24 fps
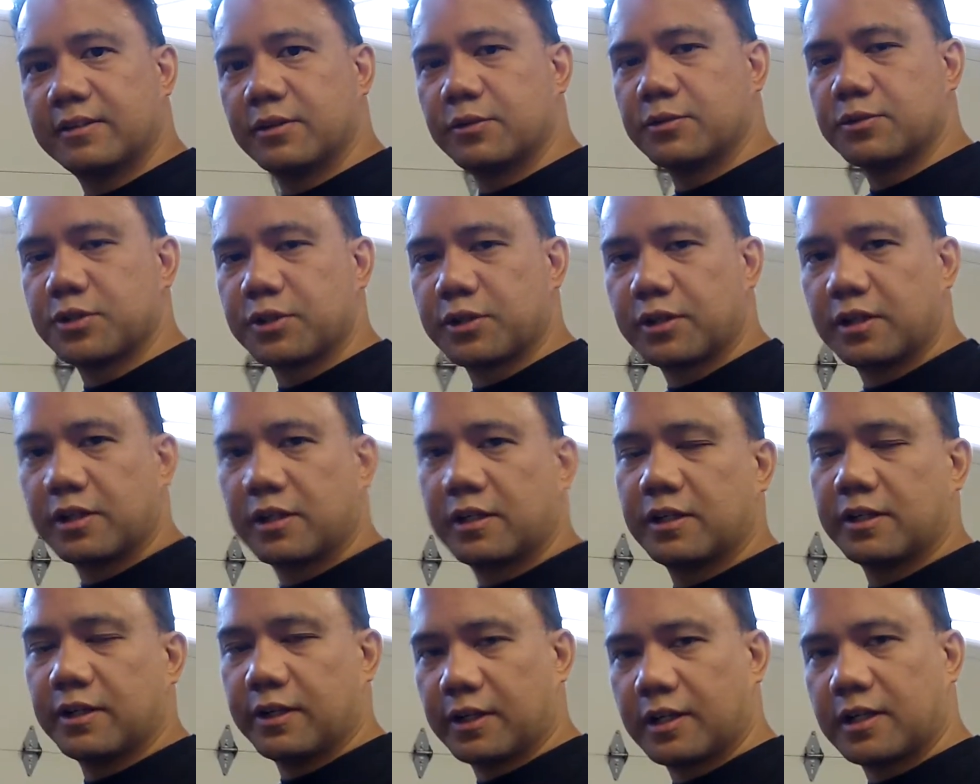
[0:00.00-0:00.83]
Those are
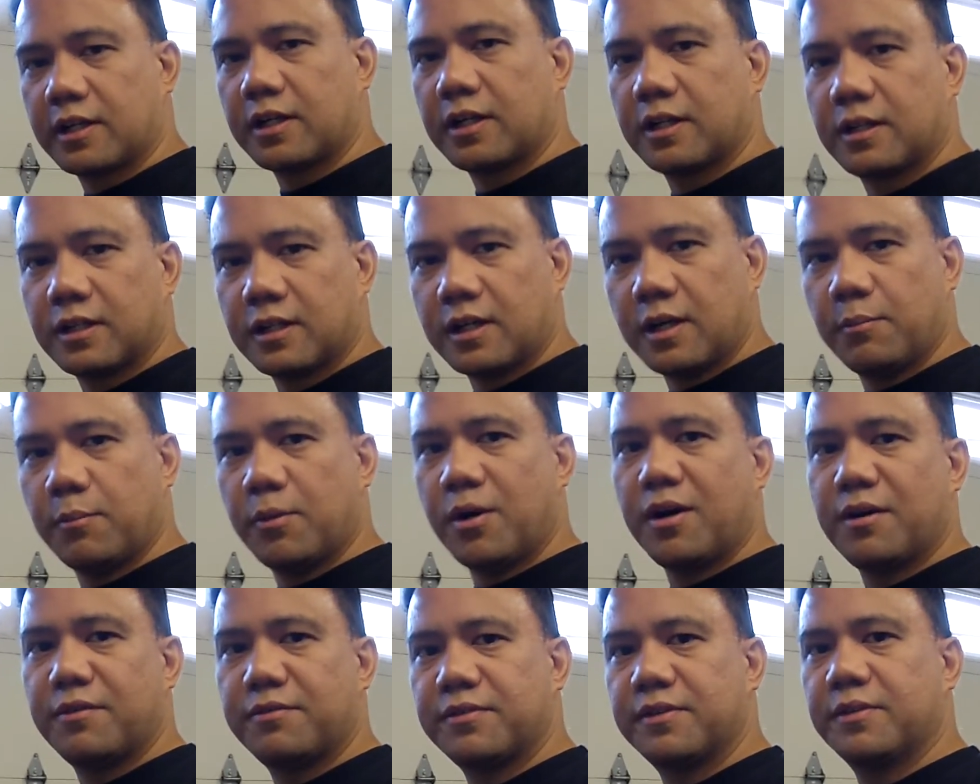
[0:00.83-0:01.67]
going to come
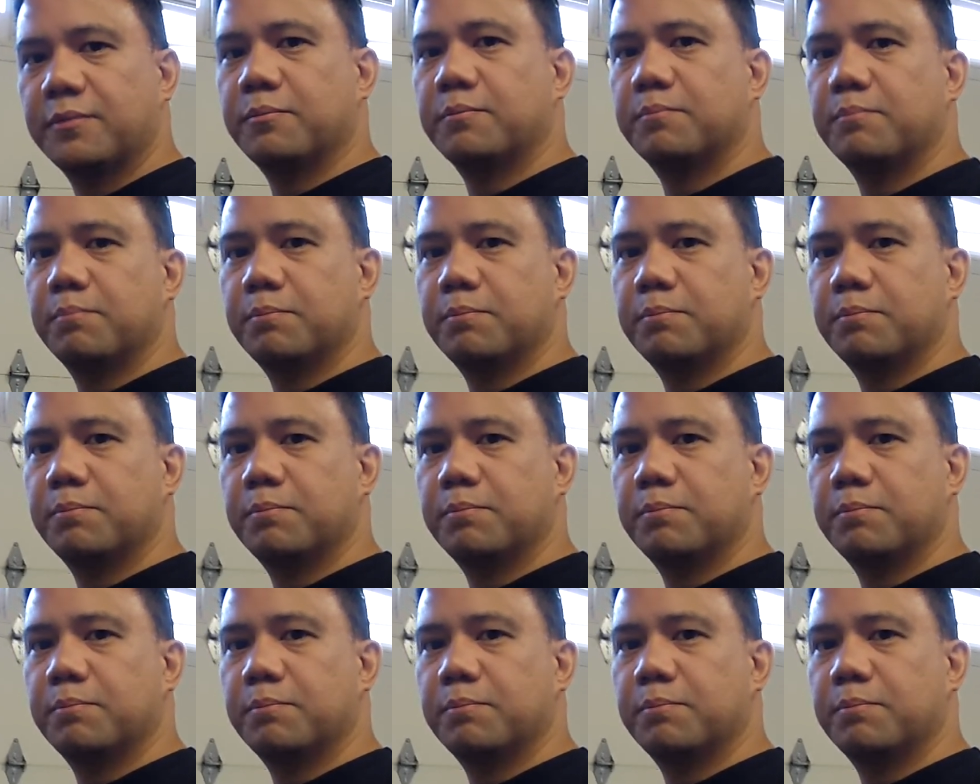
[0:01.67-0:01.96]
off the